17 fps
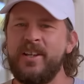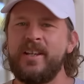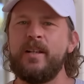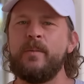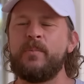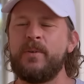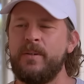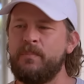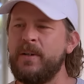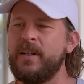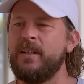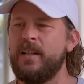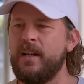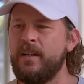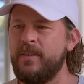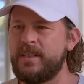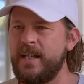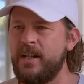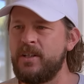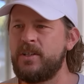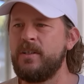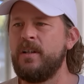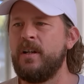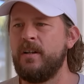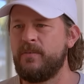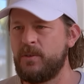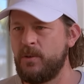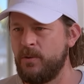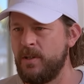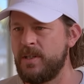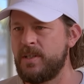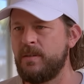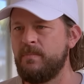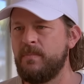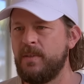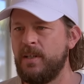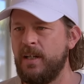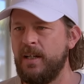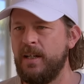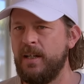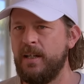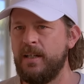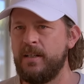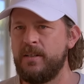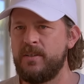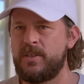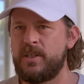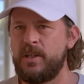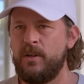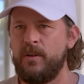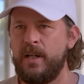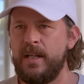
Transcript: think it'll bring a lot of attention, a lot of tourism, and so